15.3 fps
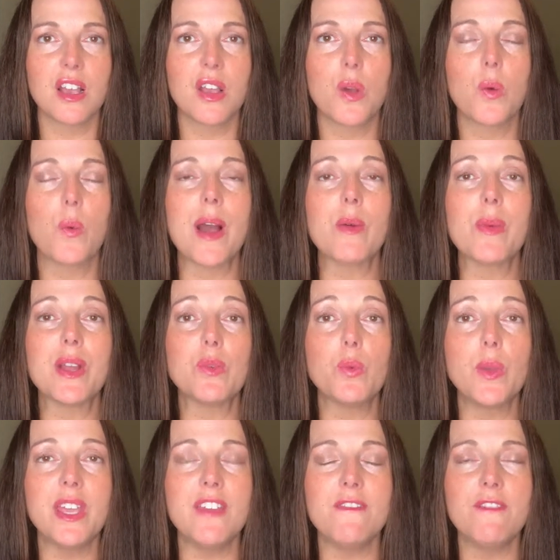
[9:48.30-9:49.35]
Well, when
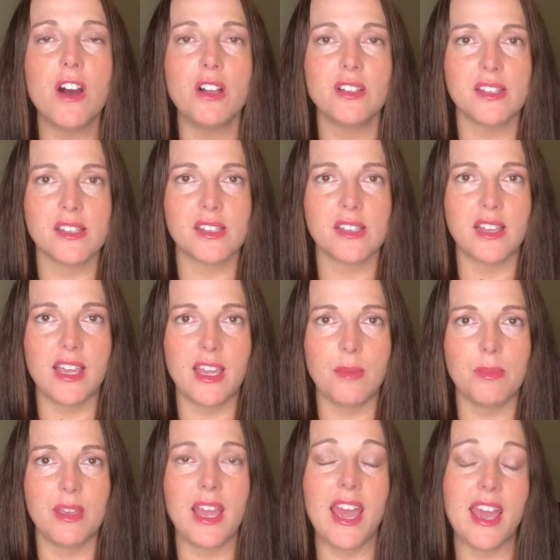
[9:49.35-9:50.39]
we fall asleep,
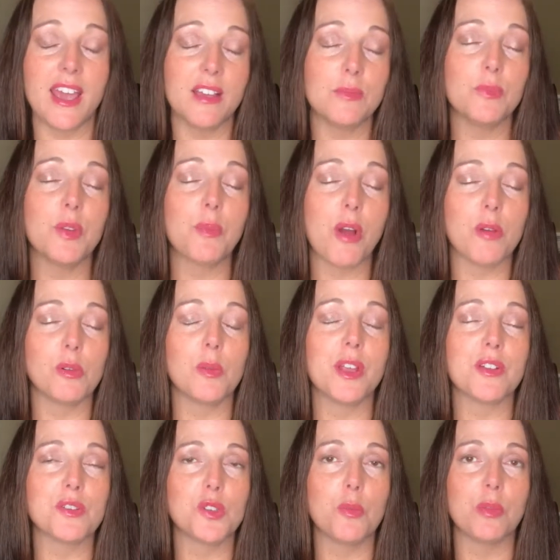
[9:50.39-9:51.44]
we probably
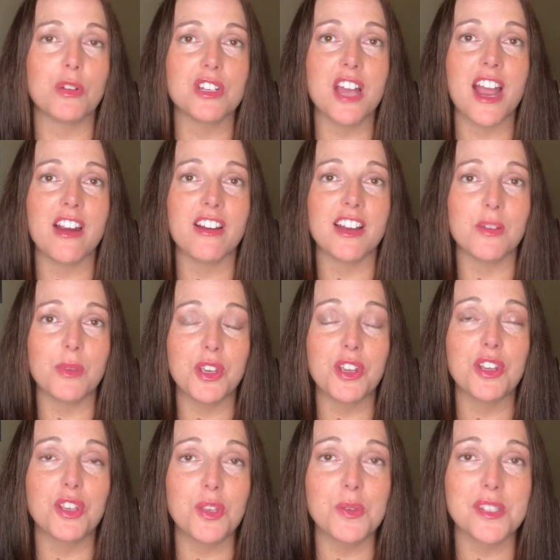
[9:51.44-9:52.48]
are super tired and we
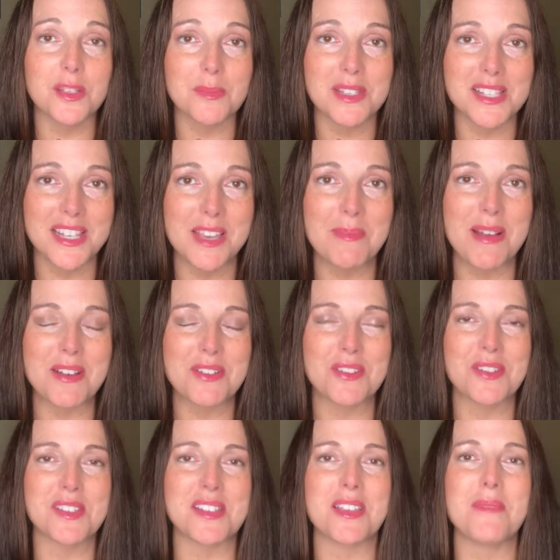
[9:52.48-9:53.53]
could use some sleep, extra
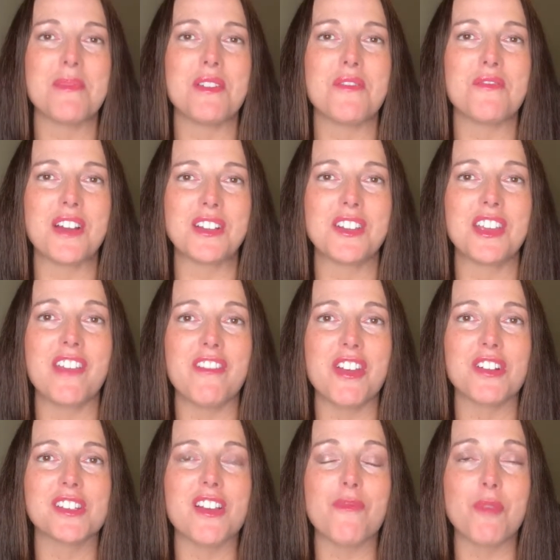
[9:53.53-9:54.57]
sleep, and you're finally giving
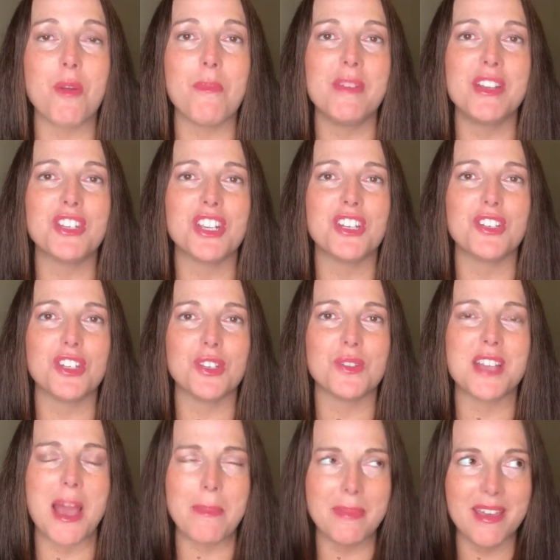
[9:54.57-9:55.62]
yourself permission to
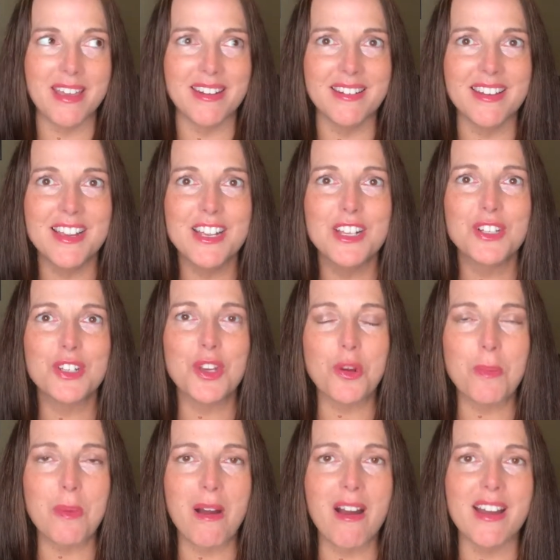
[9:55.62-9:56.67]
tap in to your
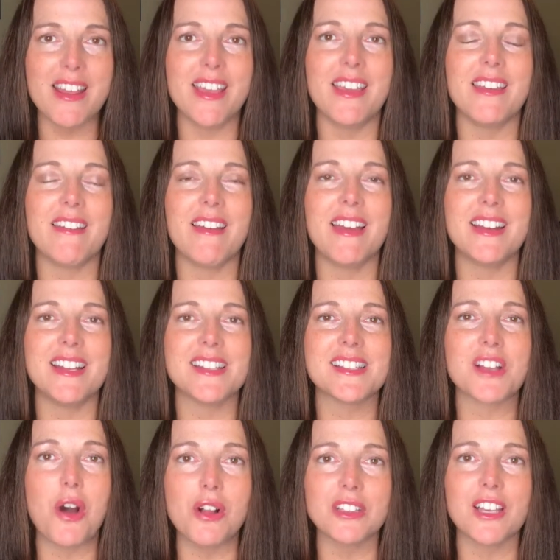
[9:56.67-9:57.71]
body and it's
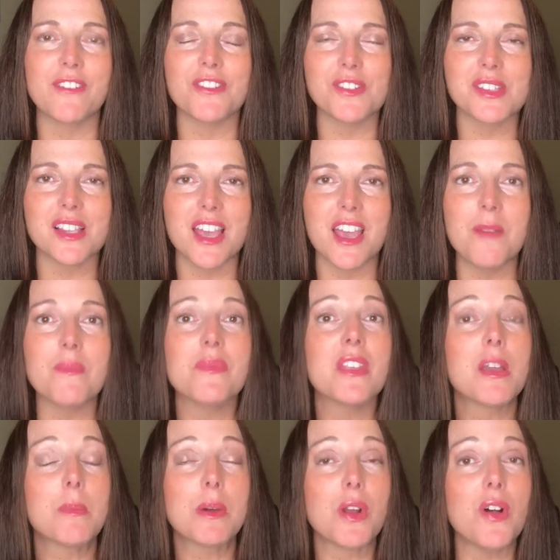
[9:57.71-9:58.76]
calling for sleep.
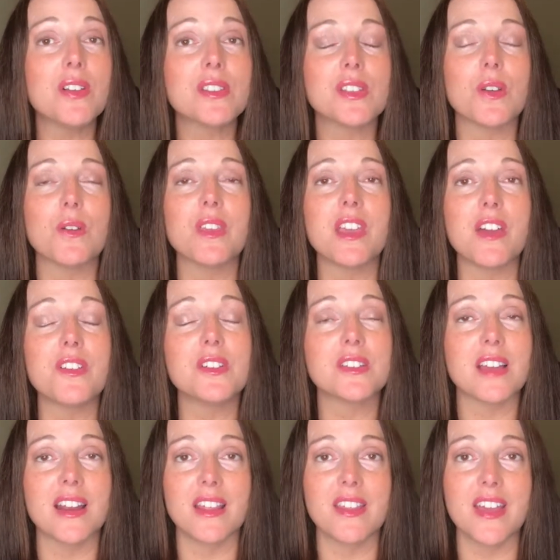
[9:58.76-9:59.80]
But also the other
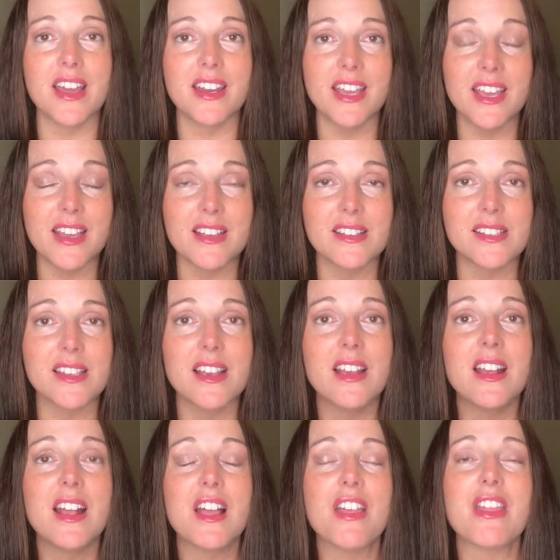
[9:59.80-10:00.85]
side of that is
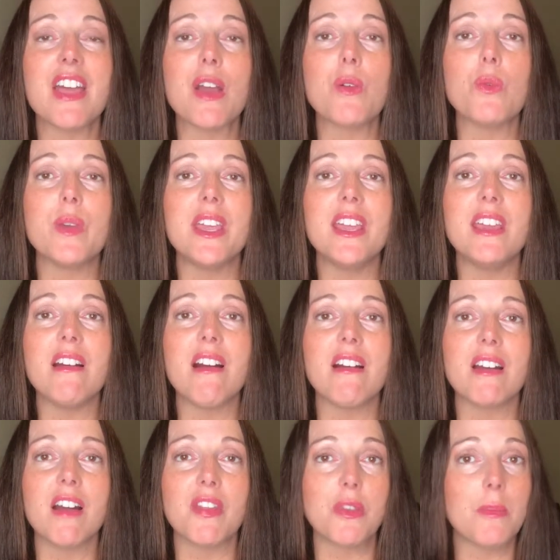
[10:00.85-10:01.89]
that we are
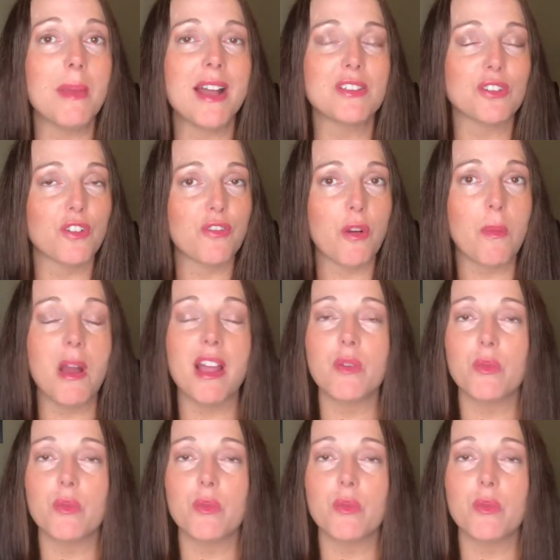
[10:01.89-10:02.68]
not the master of our mind.